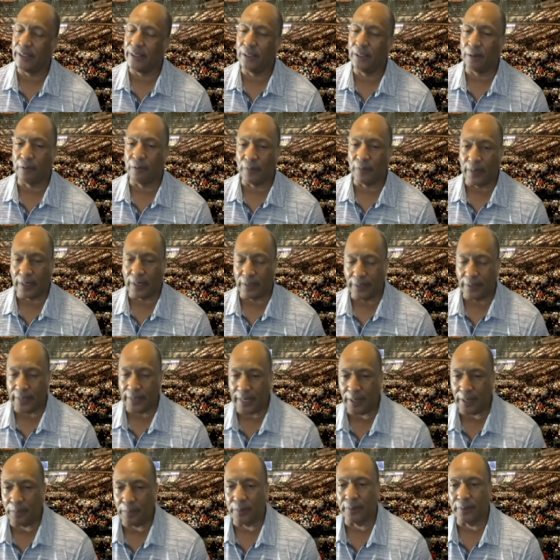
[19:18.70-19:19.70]
your fellow
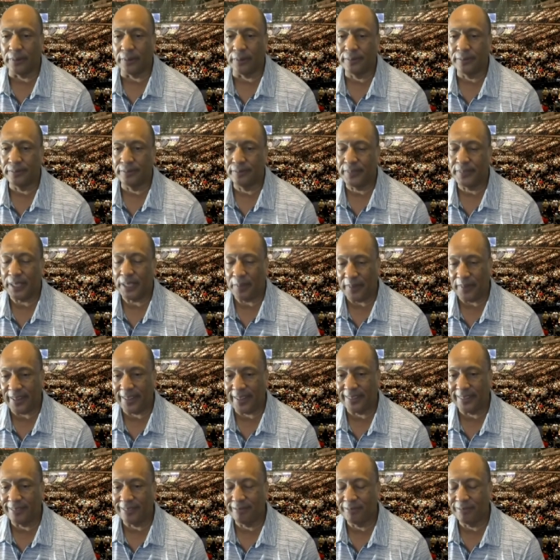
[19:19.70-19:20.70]
neighbor.
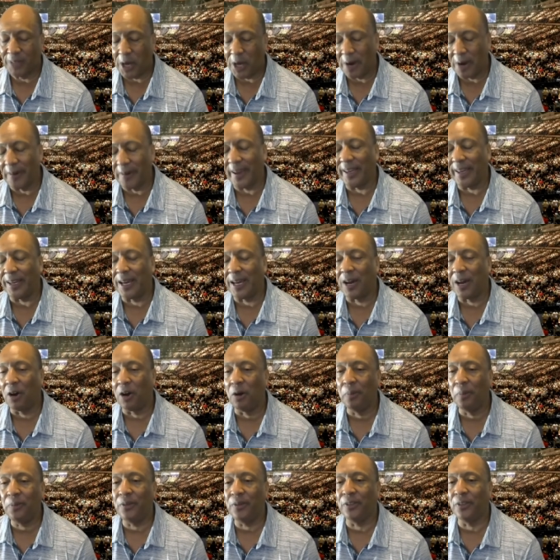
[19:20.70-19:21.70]
Amen. All right. I
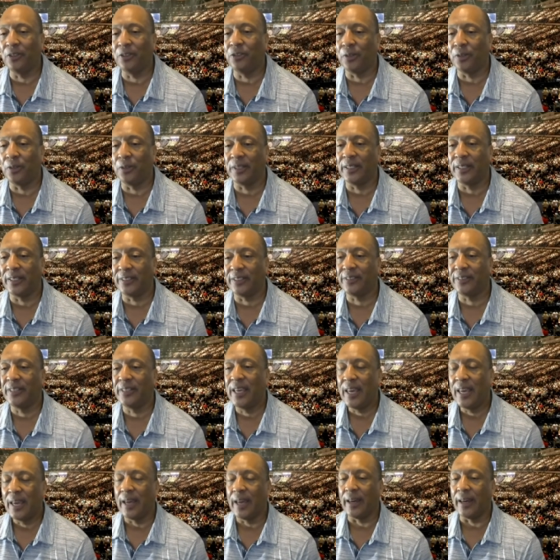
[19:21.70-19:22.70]
hope you enjoy this.
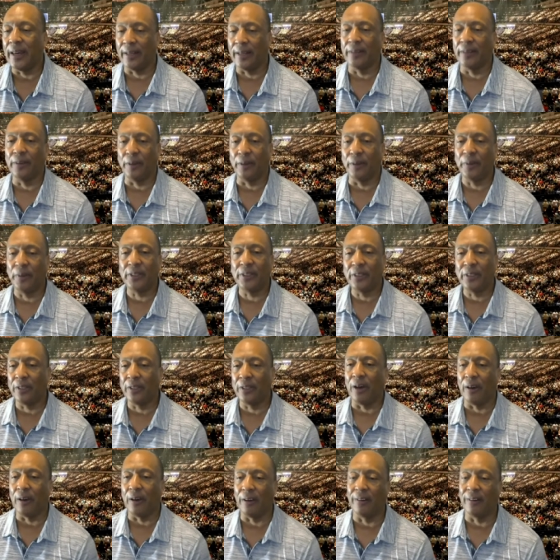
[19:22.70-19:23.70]
It
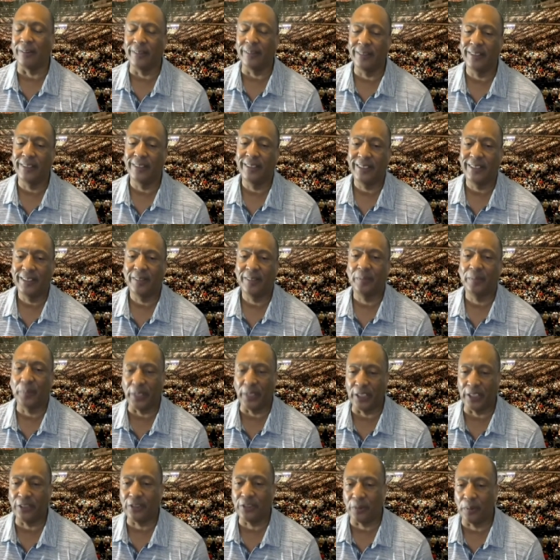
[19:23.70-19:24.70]
wasn't long,
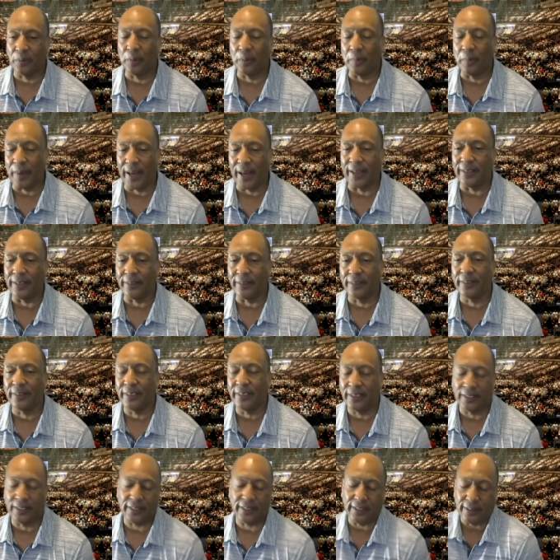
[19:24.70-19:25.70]
but it's a reminder
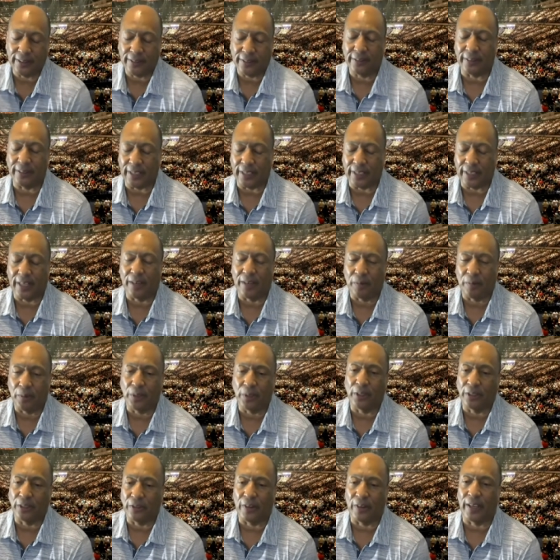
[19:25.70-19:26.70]
and, and it's and i
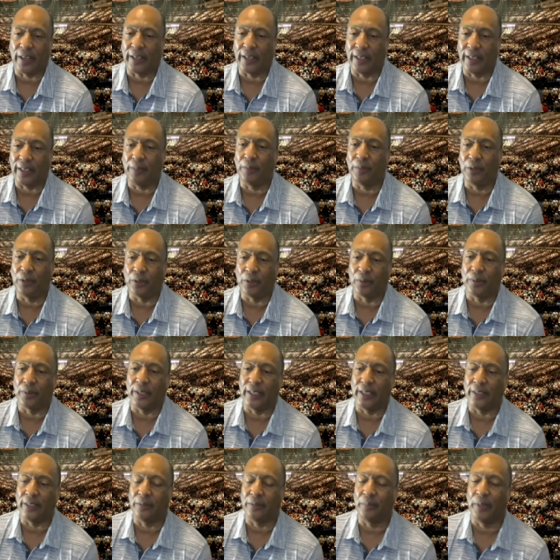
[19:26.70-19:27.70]
want to try to keep
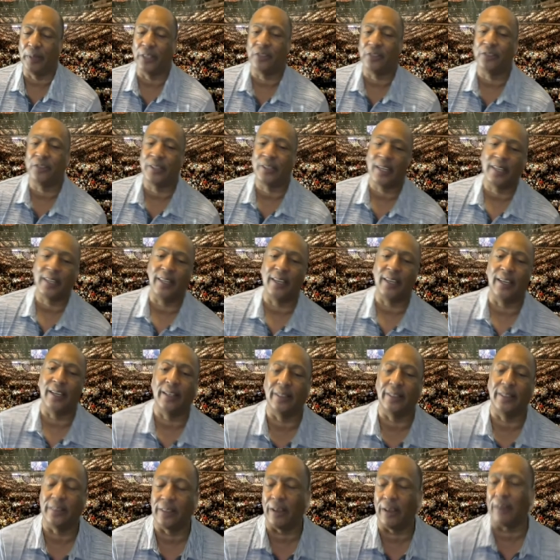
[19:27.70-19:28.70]
doing as much as i
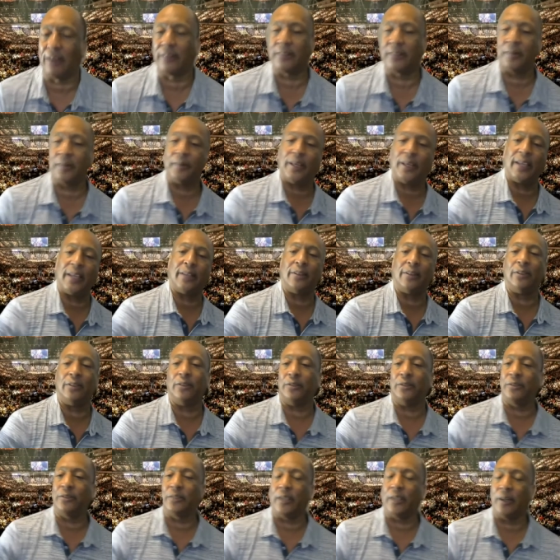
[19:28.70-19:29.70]
can as long as i'm led
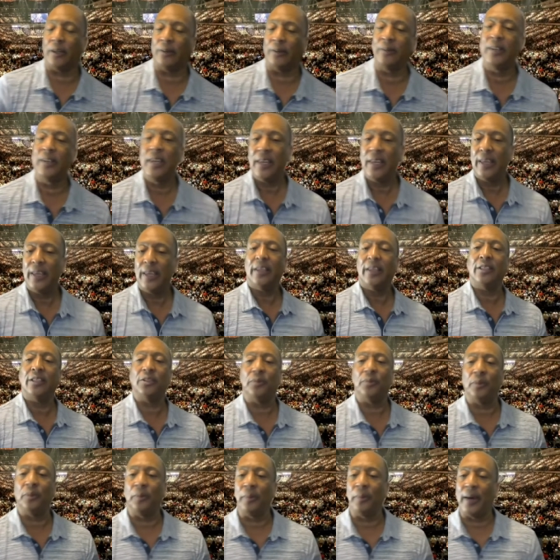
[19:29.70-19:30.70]
to do so
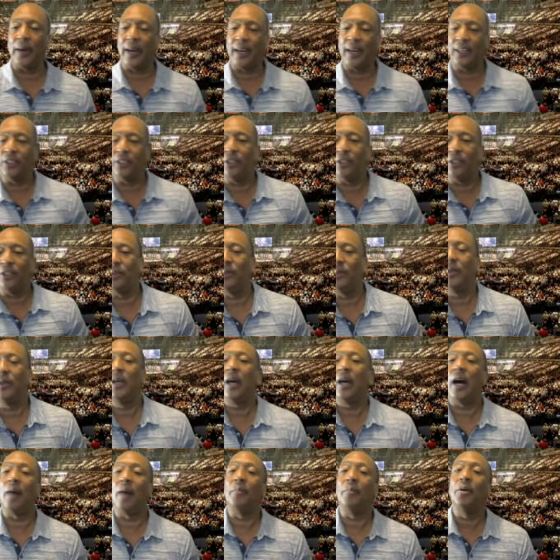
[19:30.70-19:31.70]
is to remind you
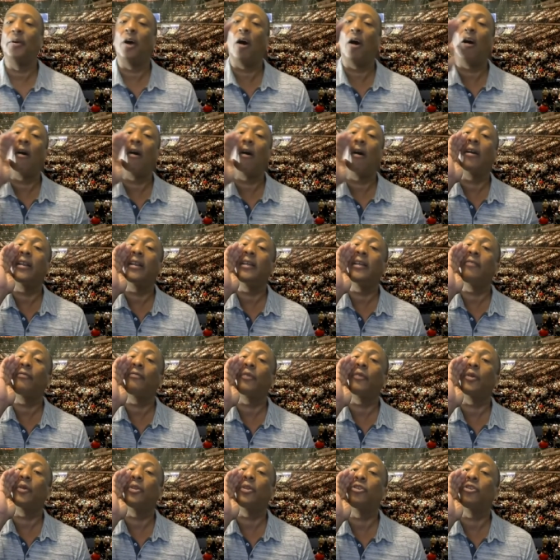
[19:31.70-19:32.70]
i'm calling
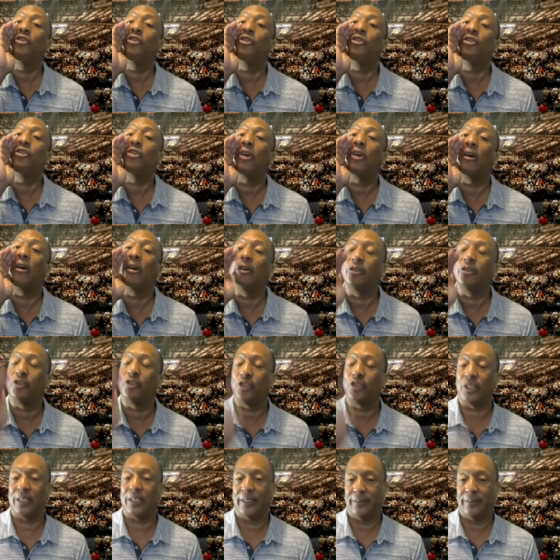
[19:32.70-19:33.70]
for the
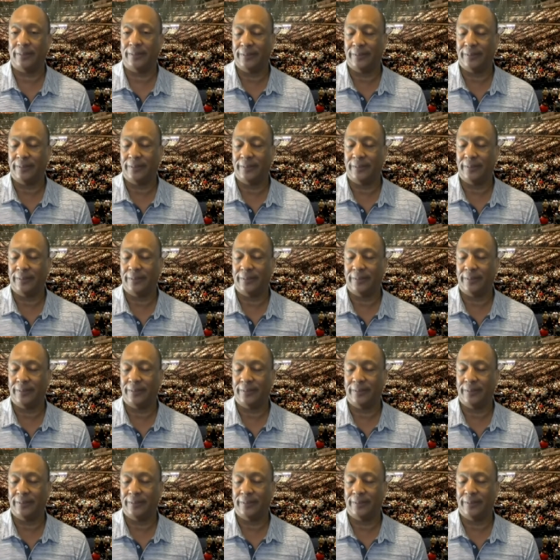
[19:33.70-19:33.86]
church